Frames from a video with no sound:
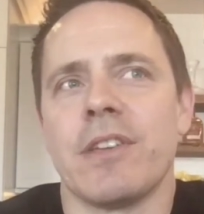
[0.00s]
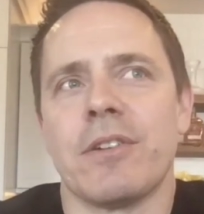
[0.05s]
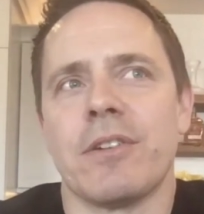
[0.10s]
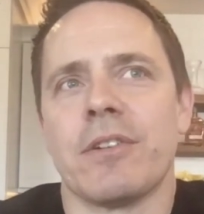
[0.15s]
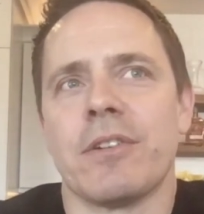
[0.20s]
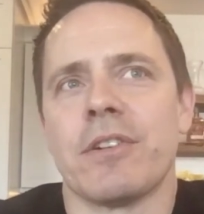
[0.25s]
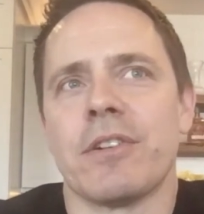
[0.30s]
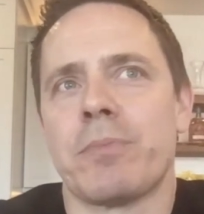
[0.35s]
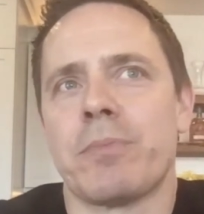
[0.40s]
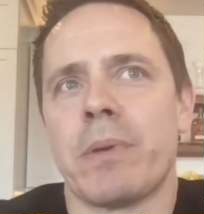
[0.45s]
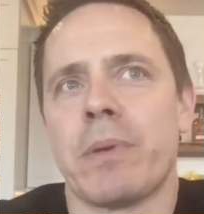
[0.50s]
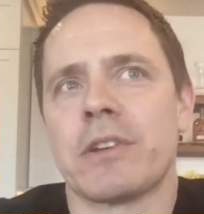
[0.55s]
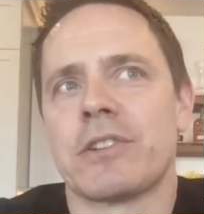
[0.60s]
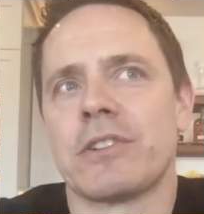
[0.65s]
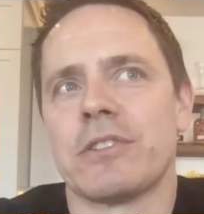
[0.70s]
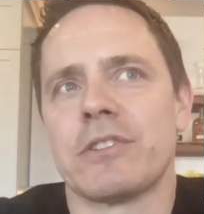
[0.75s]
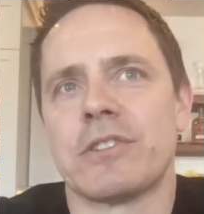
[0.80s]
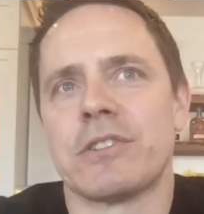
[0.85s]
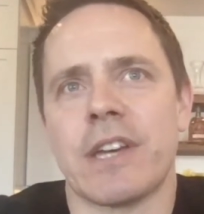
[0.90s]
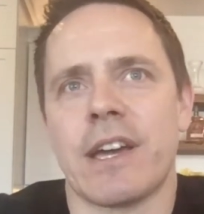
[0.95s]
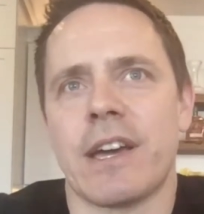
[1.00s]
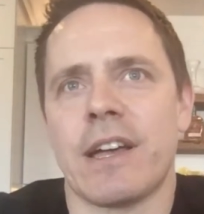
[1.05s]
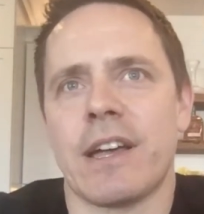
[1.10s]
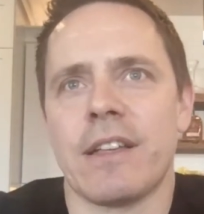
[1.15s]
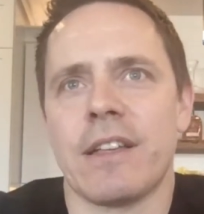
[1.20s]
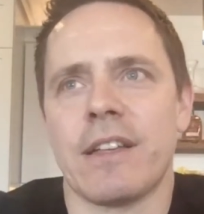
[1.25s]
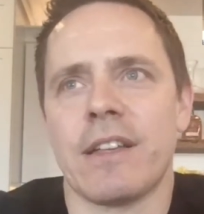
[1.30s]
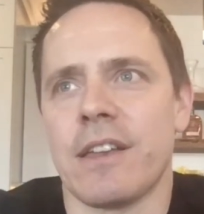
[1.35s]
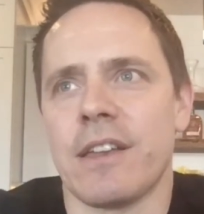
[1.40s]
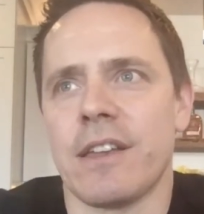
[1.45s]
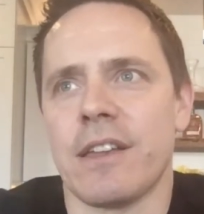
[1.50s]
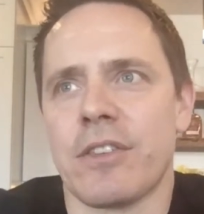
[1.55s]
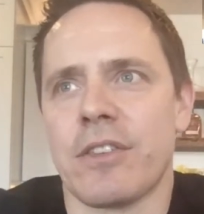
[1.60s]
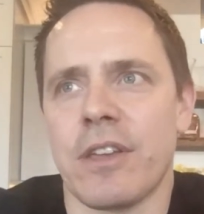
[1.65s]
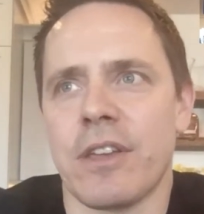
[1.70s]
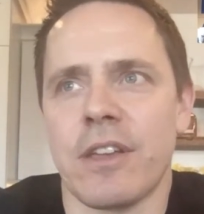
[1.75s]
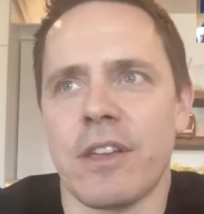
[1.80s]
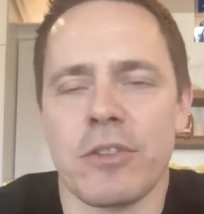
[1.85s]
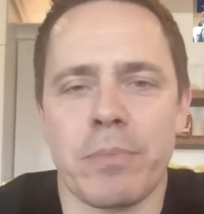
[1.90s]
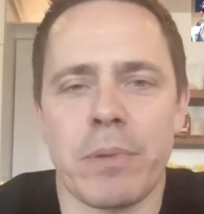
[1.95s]
special talent
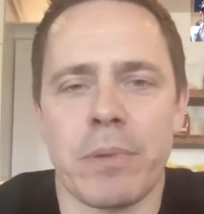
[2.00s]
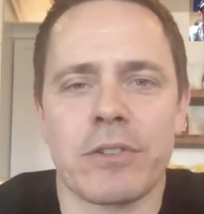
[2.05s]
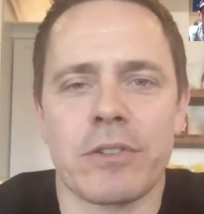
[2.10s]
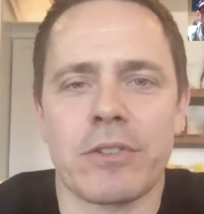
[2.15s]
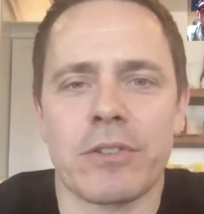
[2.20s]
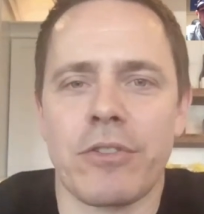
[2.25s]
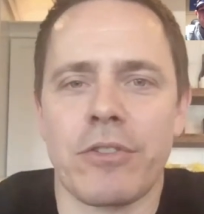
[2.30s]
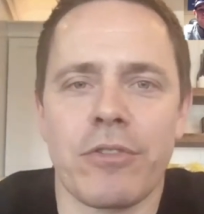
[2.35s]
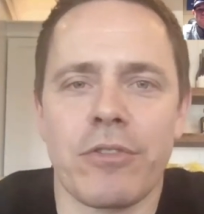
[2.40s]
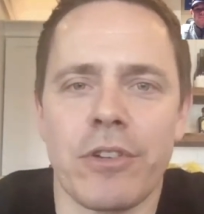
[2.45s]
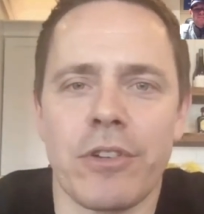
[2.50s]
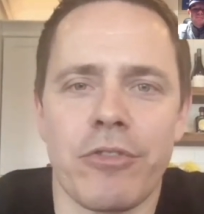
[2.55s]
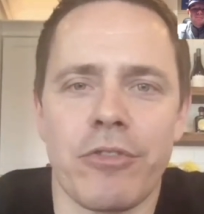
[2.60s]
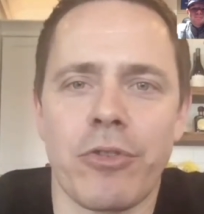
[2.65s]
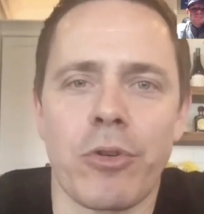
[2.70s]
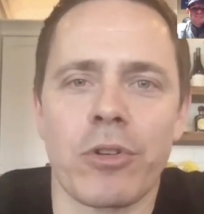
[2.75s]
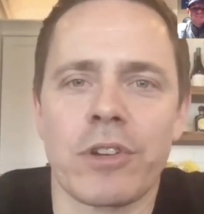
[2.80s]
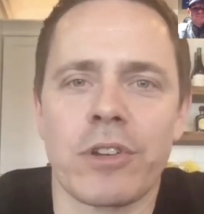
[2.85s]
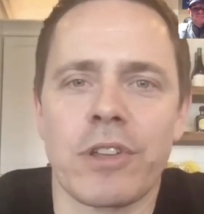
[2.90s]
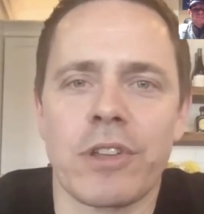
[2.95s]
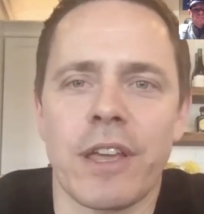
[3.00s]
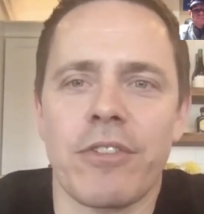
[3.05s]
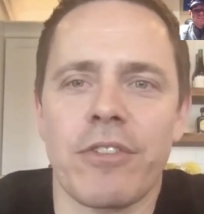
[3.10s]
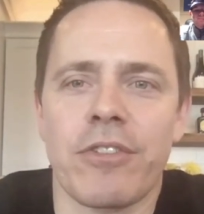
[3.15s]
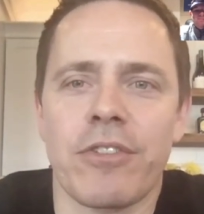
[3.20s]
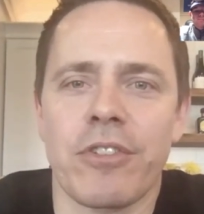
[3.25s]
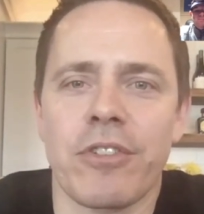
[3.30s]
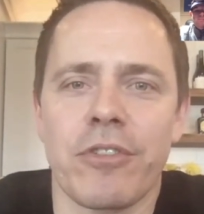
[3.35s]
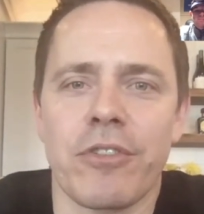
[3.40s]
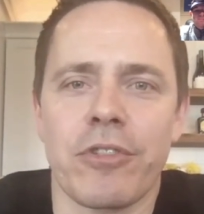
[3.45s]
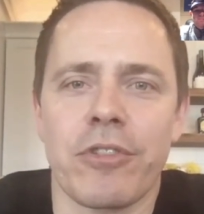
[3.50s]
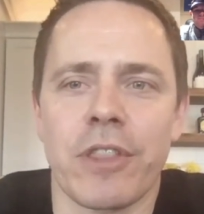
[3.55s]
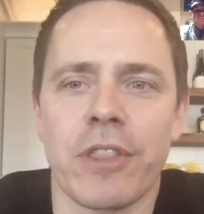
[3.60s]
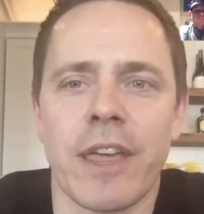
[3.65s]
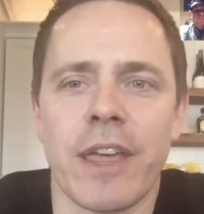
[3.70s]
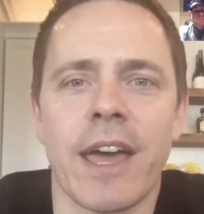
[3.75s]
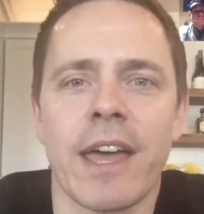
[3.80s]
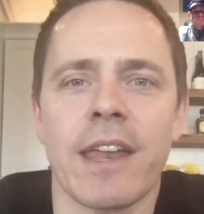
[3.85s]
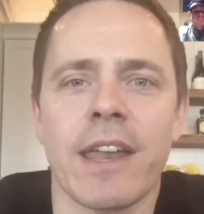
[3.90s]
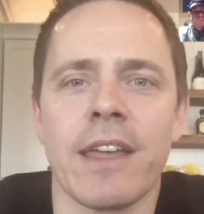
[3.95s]
and a special forte for
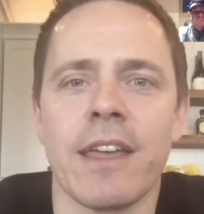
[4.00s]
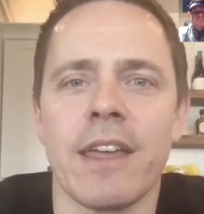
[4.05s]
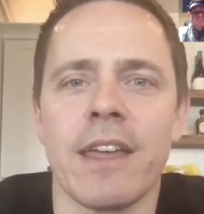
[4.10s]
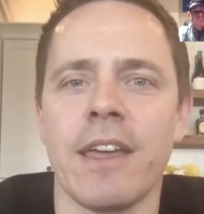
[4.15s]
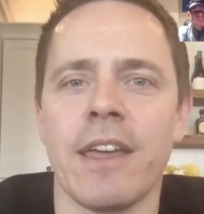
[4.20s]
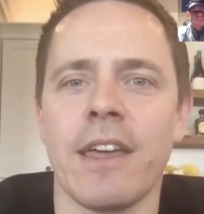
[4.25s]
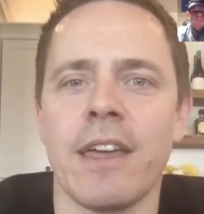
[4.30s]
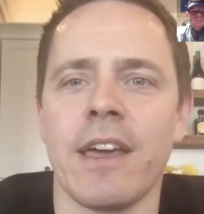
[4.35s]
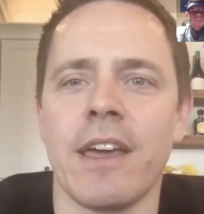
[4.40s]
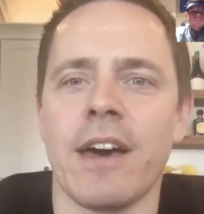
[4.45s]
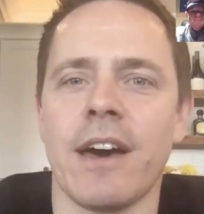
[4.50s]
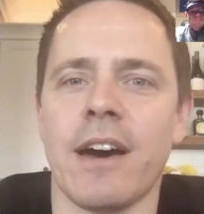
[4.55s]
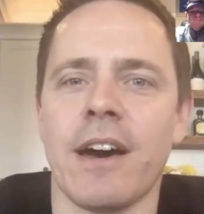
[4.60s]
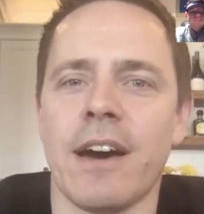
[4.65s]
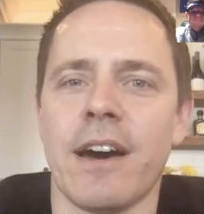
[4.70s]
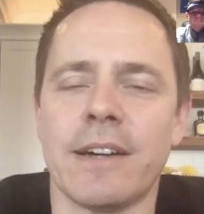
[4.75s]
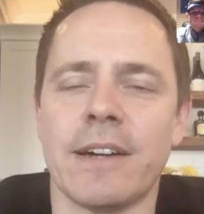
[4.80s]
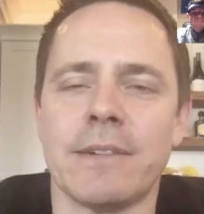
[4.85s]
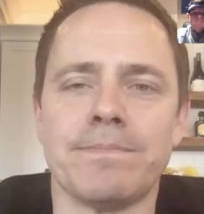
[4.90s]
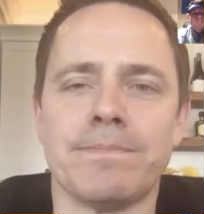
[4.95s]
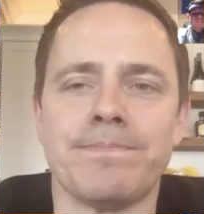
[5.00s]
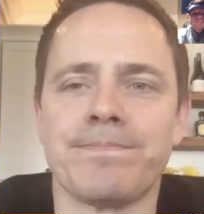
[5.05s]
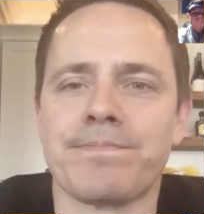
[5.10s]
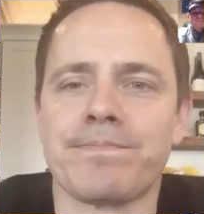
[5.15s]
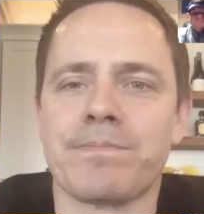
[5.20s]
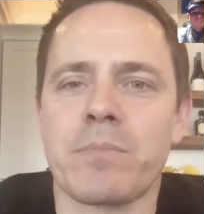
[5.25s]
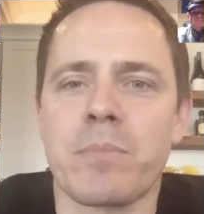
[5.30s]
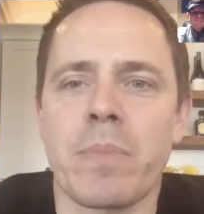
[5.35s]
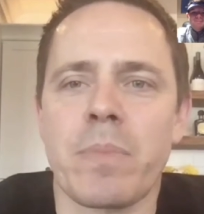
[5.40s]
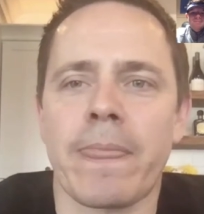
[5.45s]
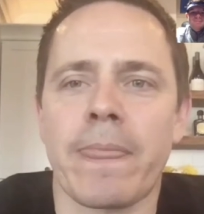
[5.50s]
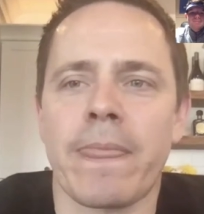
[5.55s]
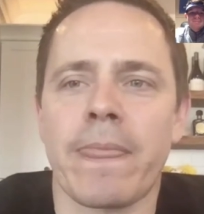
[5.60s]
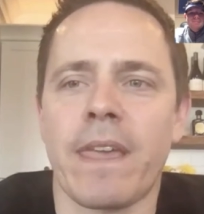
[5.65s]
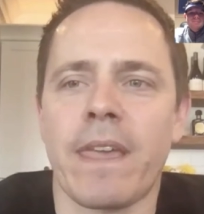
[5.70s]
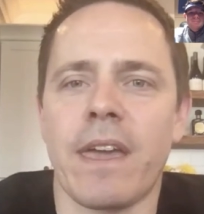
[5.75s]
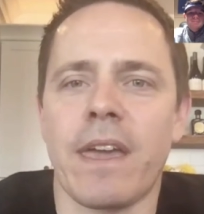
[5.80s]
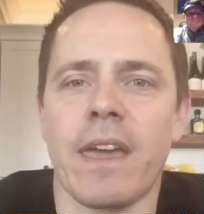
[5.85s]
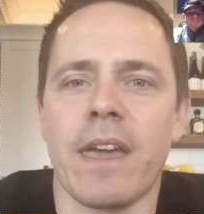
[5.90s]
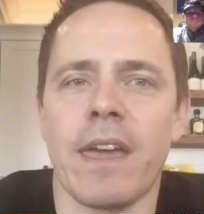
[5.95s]
that, um,
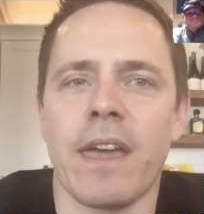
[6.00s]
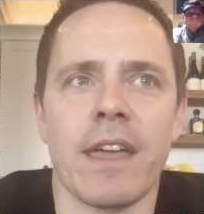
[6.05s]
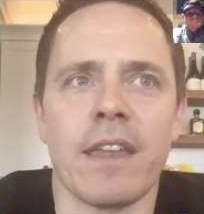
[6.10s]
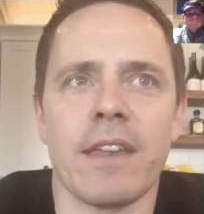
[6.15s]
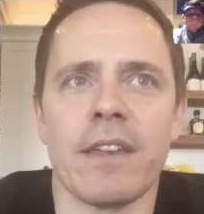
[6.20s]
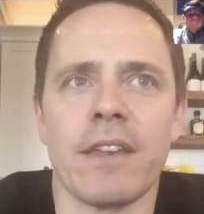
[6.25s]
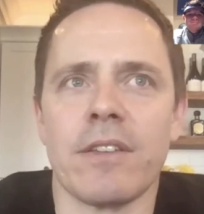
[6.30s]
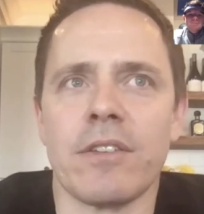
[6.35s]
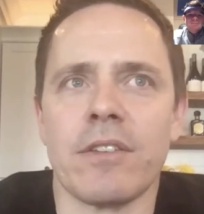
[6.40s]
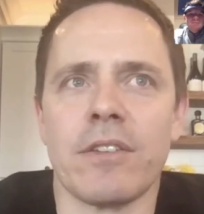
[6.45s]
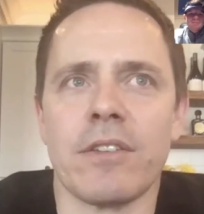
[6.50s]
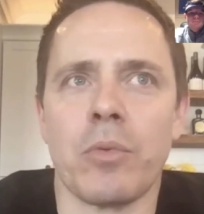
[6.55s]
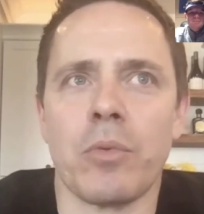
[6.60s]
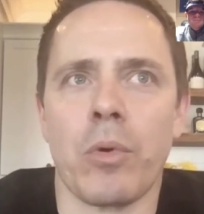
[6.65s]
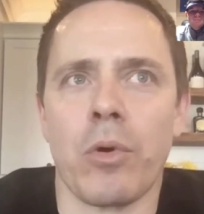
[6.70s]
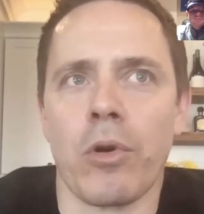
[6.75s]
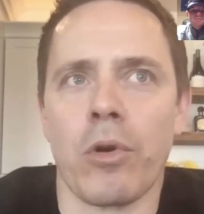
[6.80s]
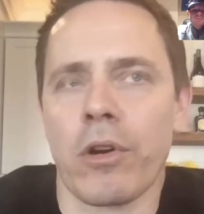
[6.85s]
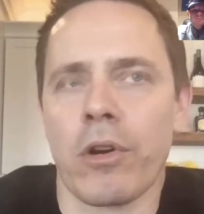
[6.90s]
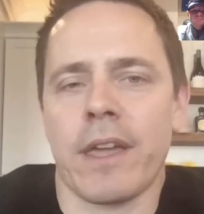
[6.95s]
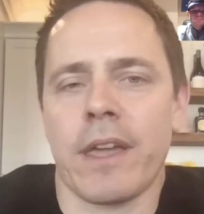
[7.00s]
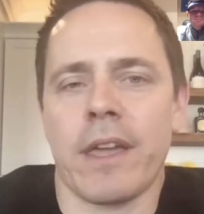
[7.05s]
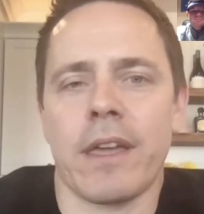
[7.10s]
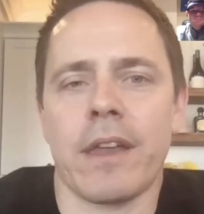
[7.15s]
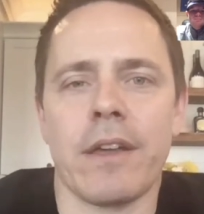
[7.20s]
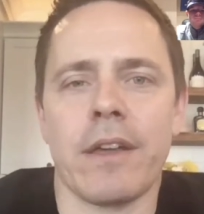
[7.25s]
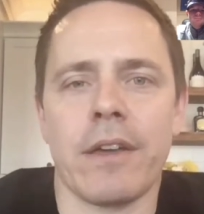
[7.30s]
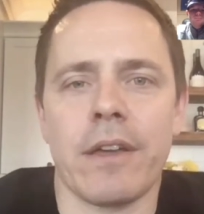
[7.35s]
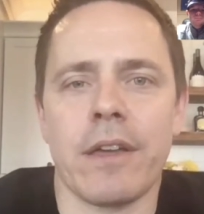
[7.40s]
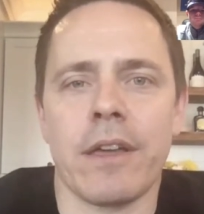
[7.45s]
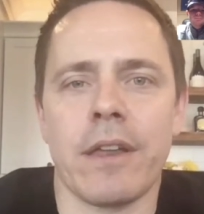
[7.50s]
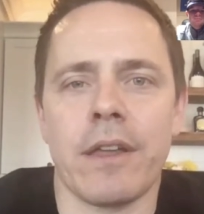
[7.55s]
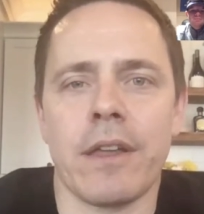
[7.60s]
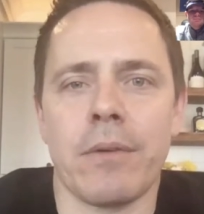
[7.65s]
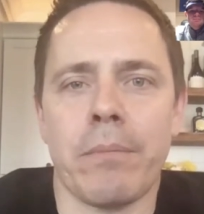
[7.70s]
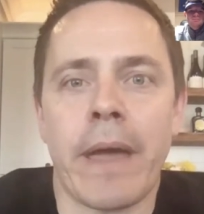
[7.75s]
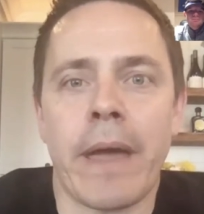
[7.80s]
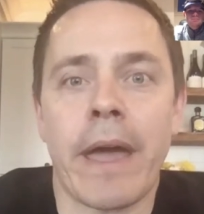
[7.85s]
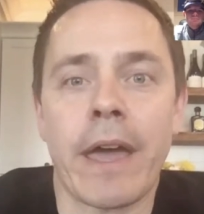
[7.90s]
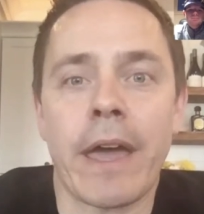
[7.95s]
and working in
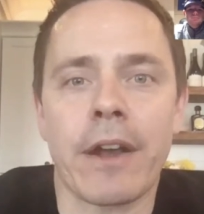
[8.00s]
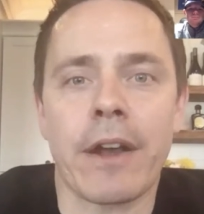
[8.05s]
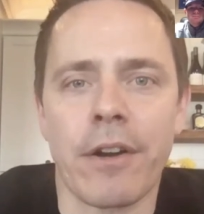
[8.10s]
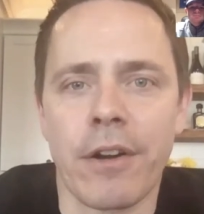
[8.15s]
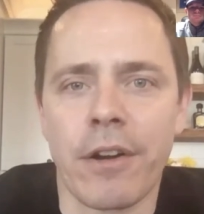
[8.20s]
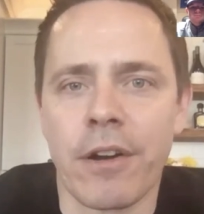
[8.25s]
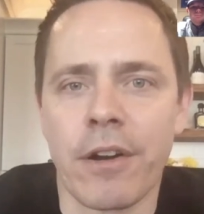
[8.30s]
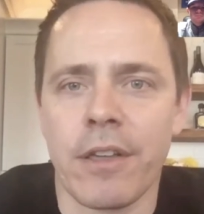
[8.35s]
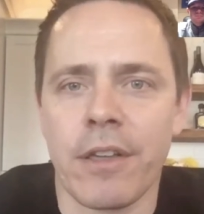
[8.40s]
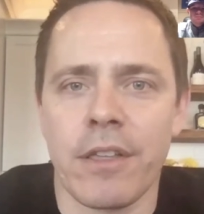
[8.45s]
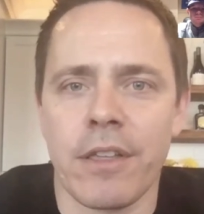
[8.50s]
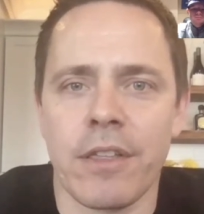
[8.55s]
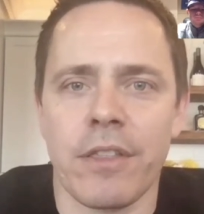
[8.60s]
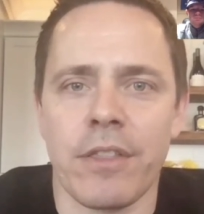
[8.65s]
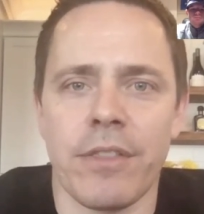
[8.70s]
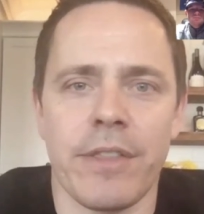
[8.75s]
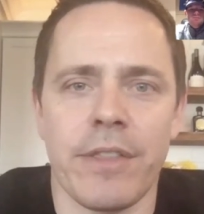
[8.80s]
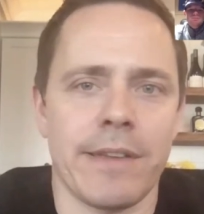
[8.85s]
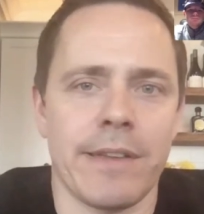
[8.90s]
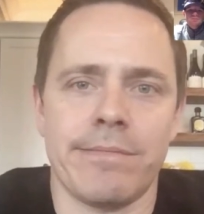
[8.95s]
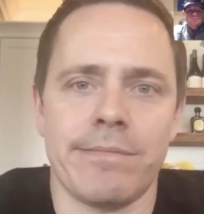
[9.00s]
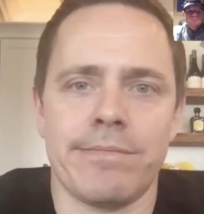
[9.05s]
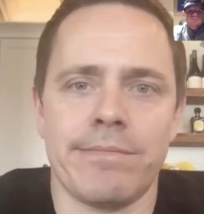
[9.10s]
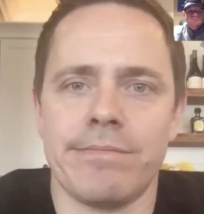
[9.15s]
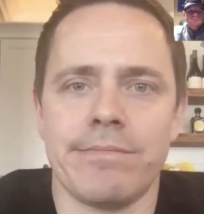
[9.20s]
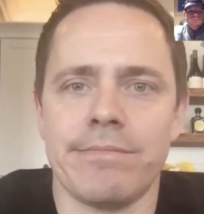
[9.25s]
a manner that